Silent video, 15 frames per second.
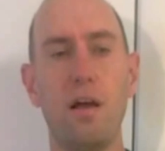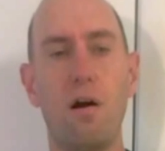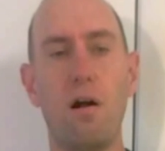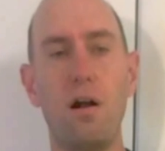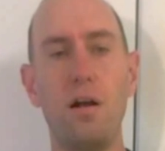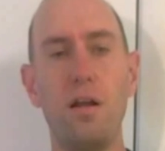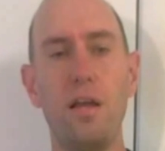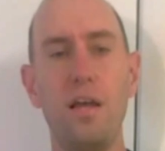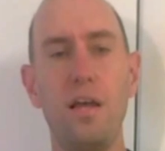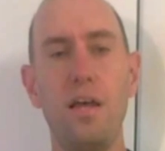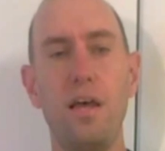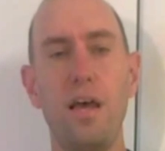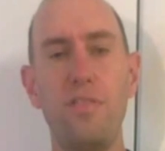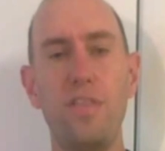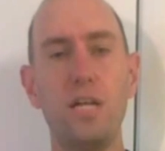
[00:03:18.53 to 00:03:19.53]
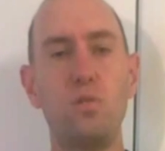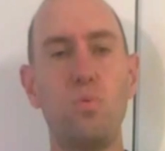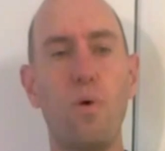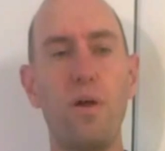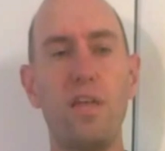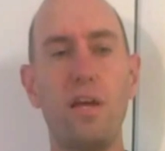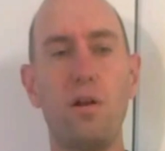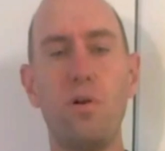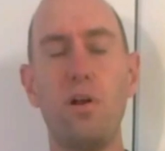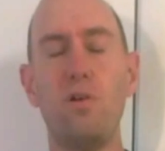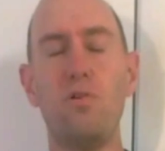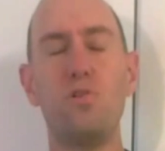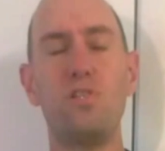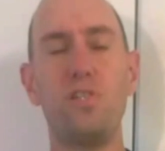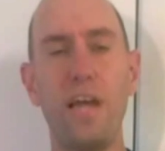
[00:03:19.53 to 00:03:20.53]
are, and that's why they don't
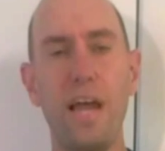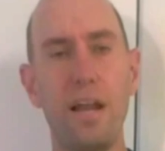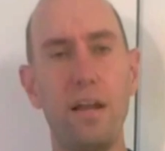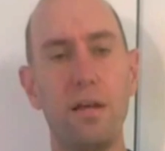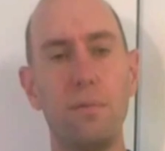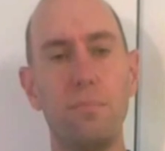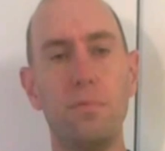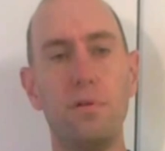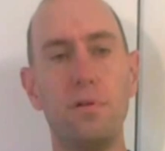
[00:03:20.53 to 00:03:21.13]
understand him.